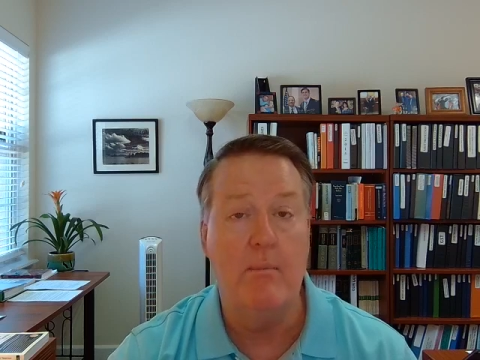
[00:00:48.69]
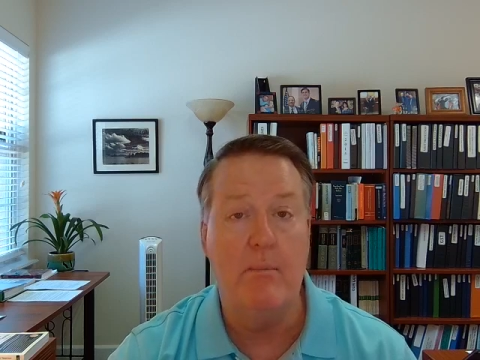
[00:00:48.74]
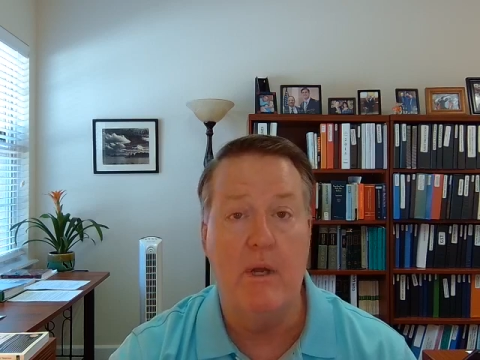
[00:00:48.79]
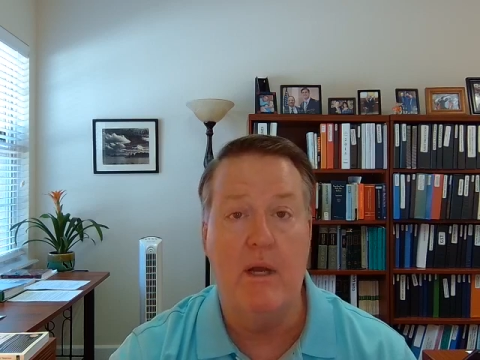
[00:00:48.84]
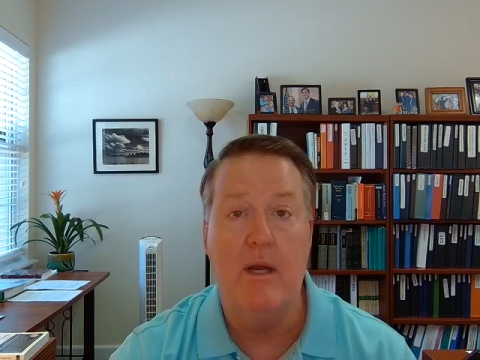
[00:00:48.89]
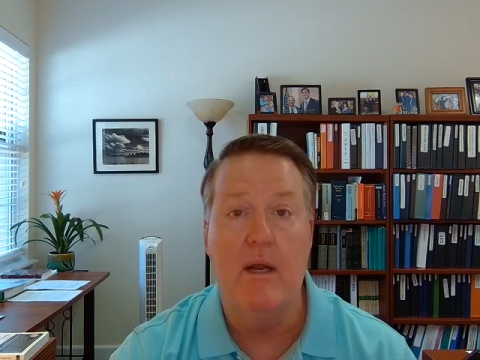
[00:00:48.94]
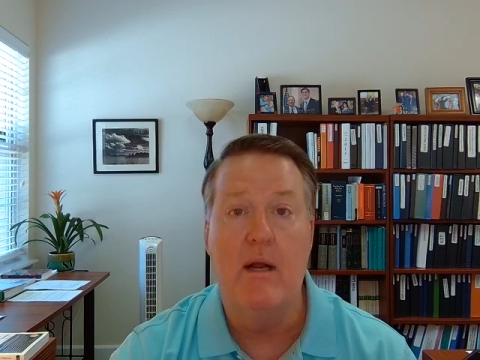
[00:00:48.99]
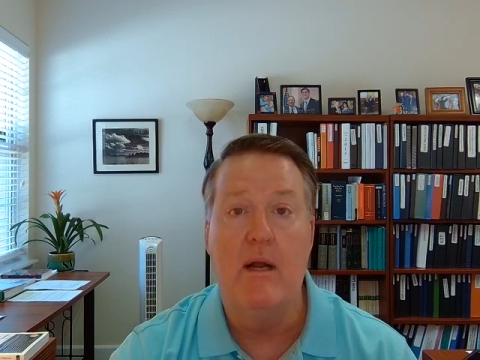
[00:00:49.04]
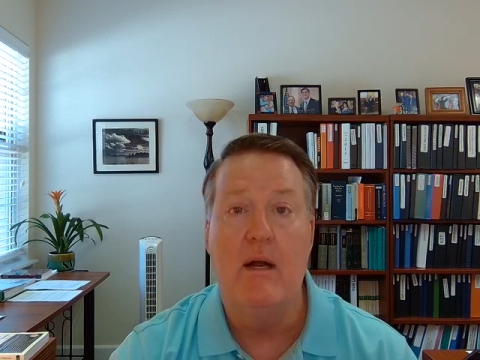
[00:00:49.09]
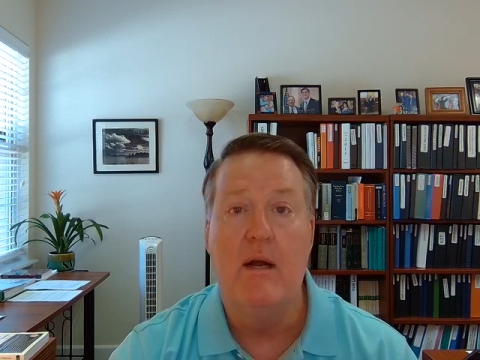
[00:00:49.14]

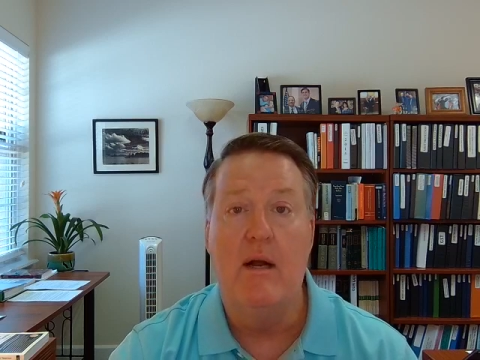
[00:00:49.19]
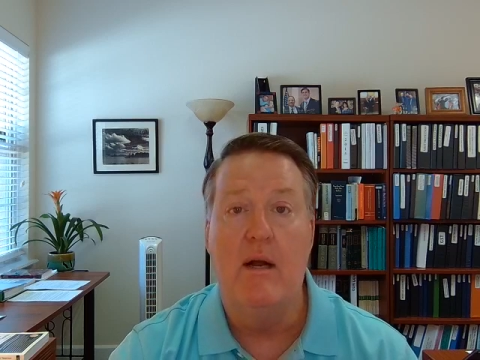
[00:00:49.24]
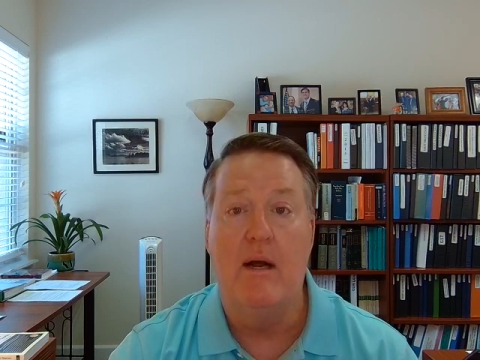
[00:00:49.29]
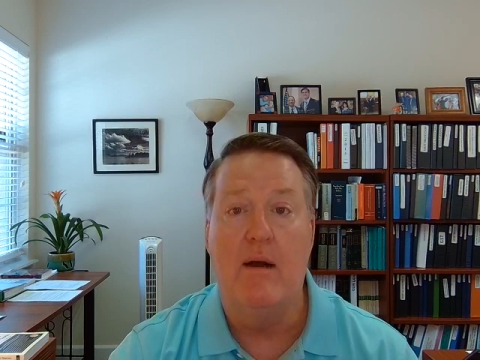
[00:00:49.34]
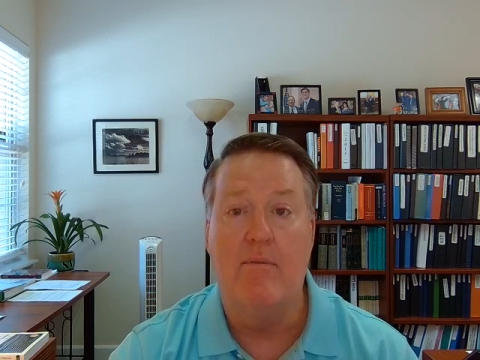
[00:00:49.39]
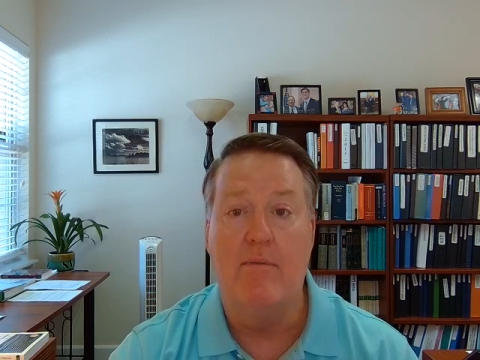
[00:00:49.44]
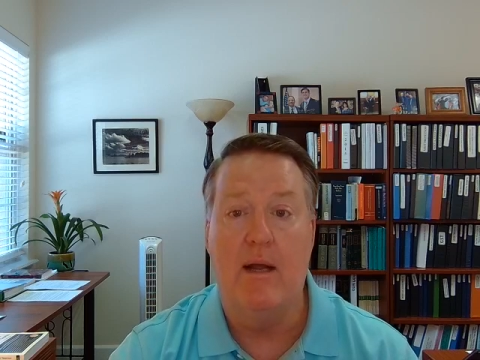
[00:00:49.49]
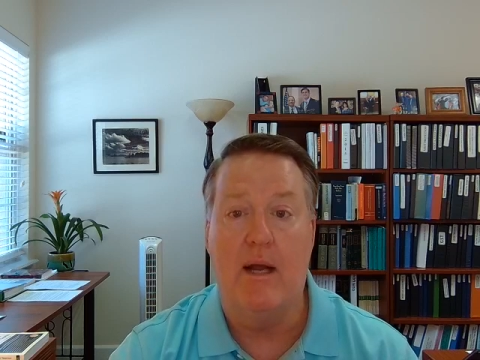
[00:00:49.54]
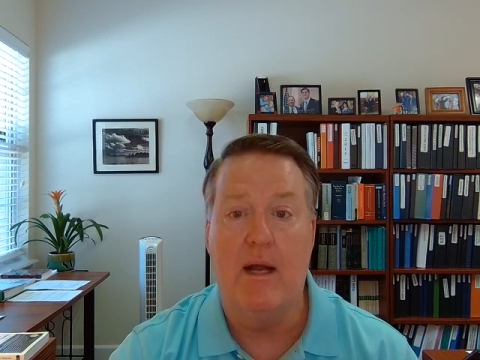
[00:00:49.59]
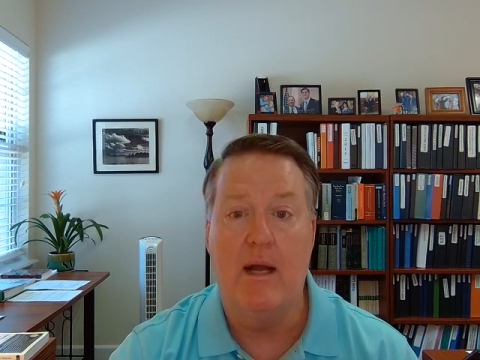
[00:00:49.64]
bit
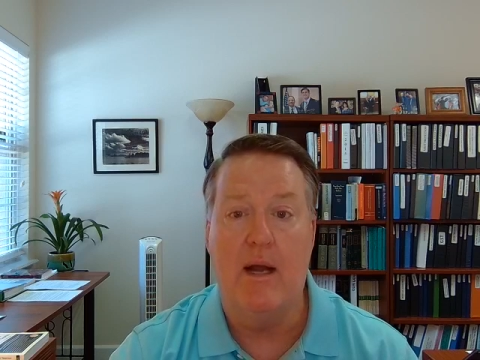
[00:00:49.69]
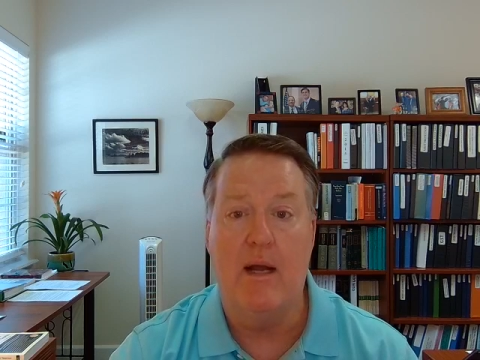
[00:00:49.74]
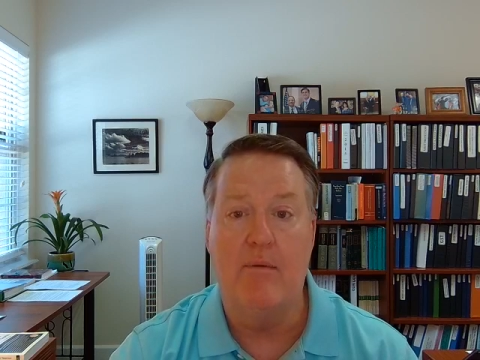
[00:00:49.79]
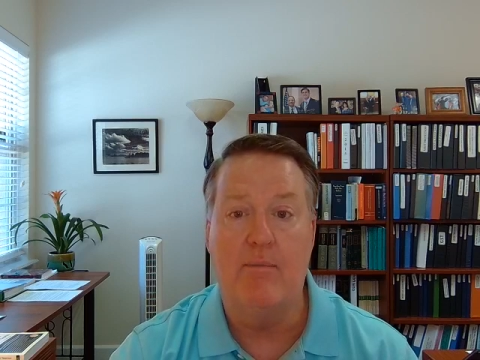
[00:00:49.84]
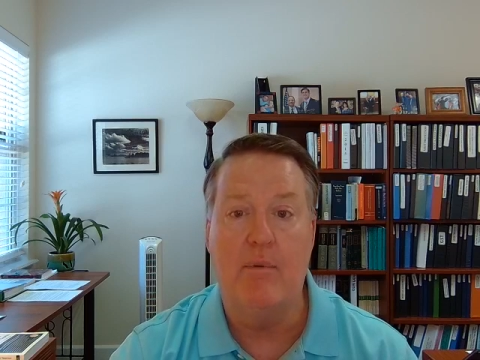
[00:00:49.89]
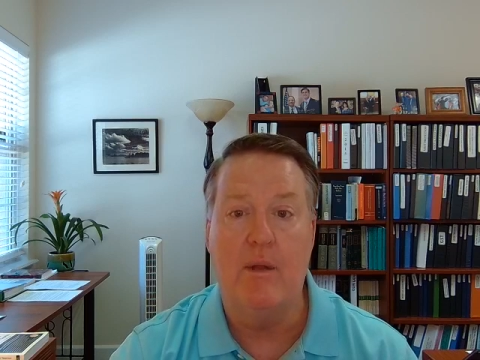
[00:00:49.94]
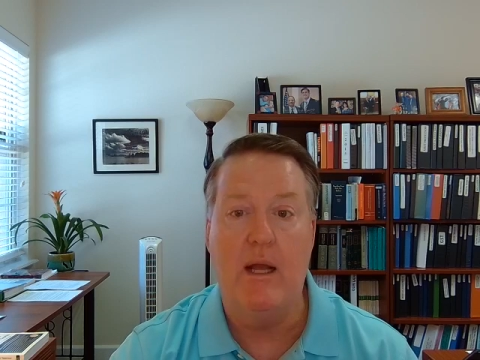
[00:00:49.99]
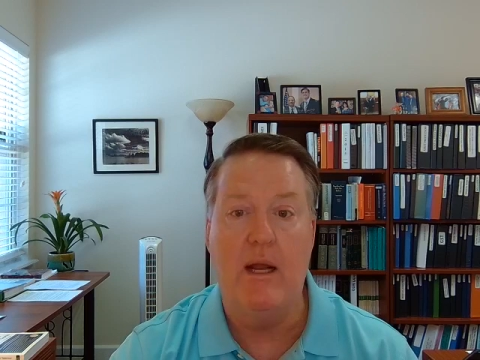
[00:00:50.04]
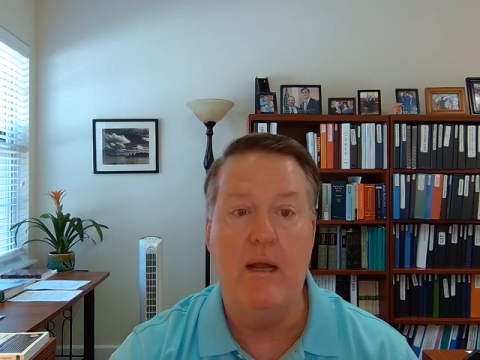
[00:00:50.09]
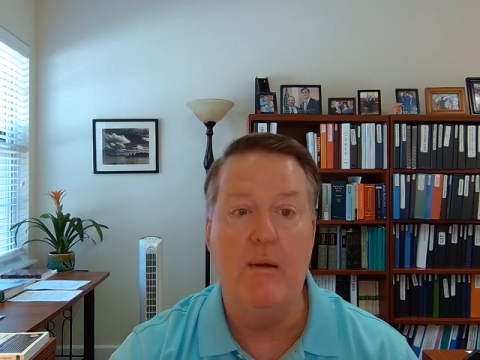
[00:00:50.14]
of that kind
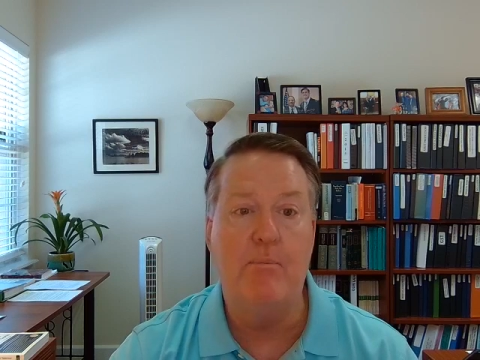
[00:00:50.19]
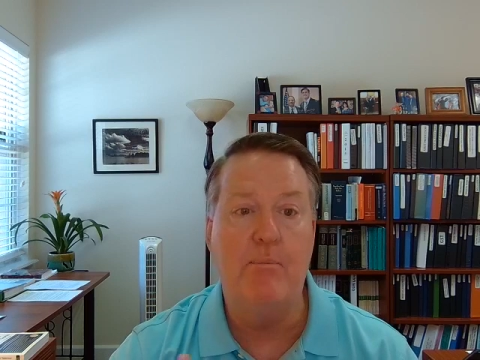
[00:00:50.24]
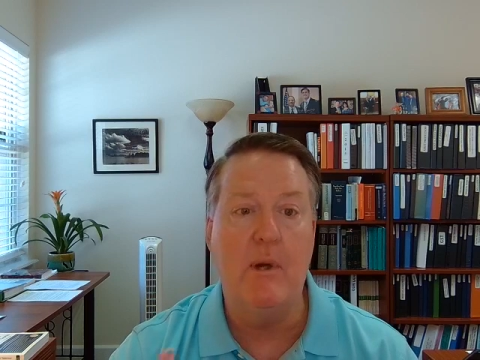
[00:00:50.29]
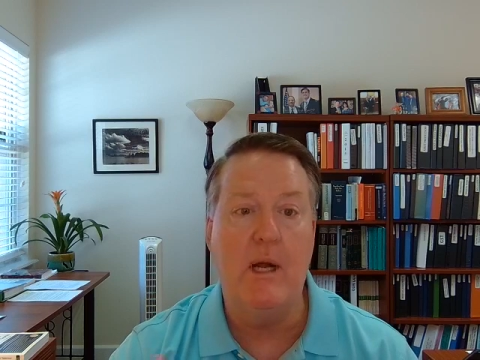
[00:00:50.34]
of planning,